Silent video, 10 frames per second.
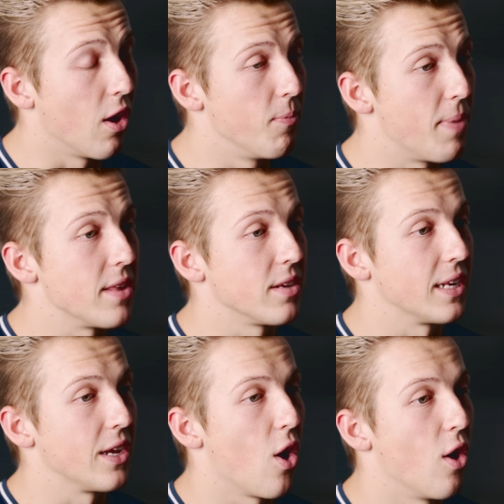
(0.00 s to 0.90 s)

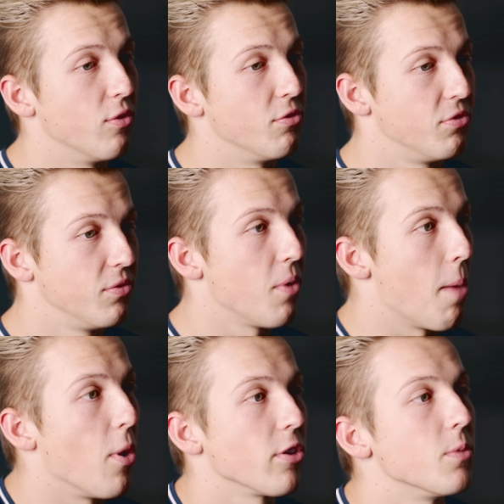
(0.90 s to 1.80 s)
basically of
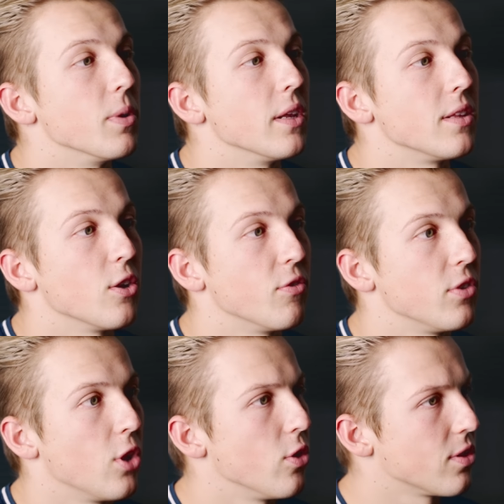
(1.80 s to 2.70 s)
a possibility of
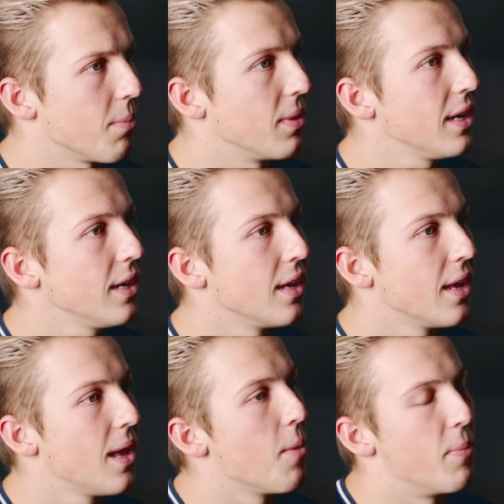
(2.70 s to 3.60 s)
you know something,
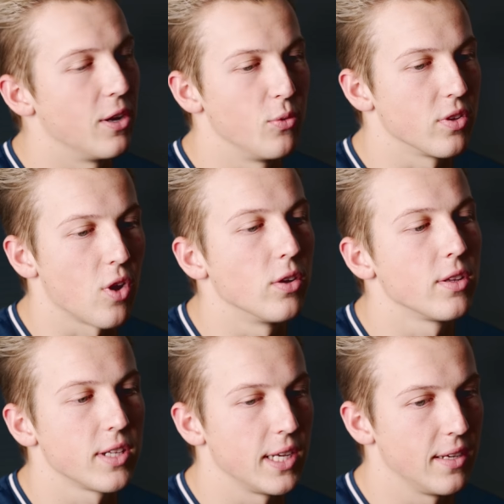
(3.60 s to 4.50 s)
but it was
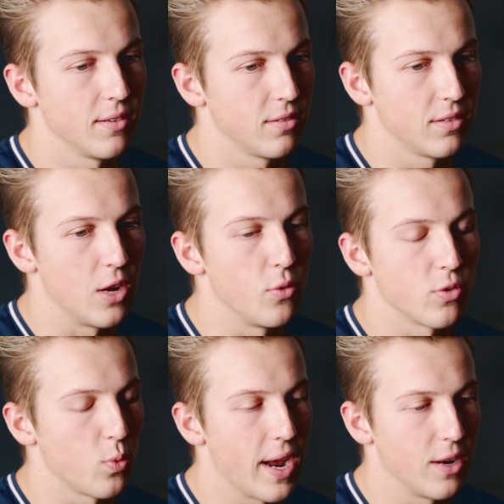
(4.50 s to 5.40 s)
honestly, it
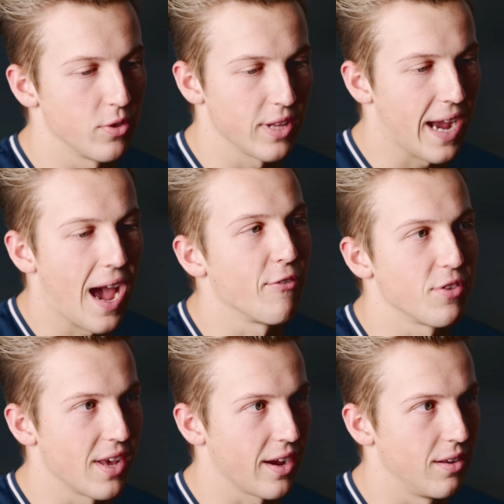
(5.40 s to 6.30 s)
was weird. It was like half a
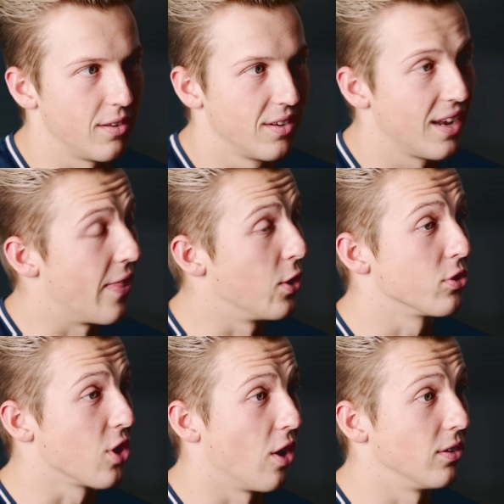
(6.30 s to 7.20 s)
second, and then it
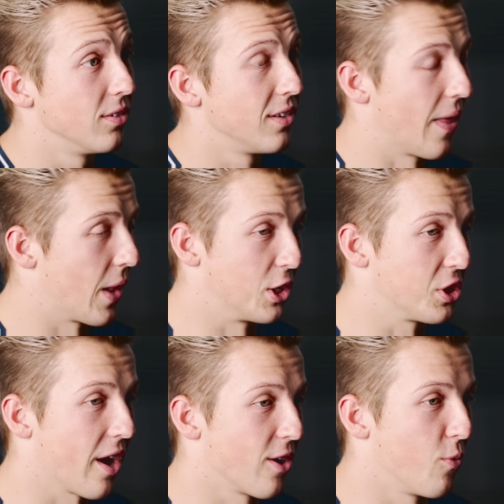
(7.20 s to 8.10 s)
was gone, and then I just
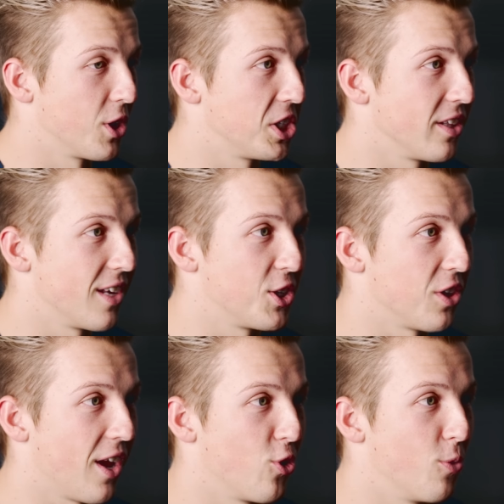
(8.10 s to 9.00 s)
carried on watching the session
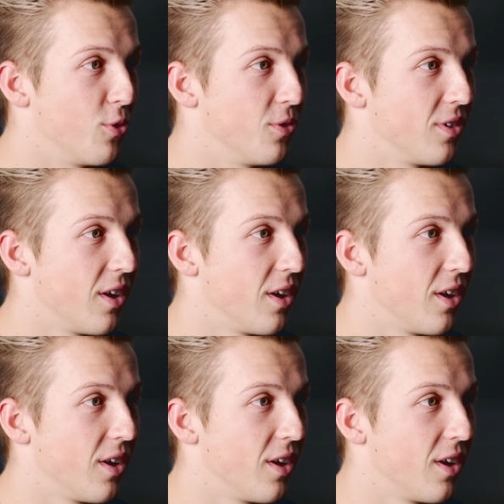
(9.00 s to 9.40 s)
like normal.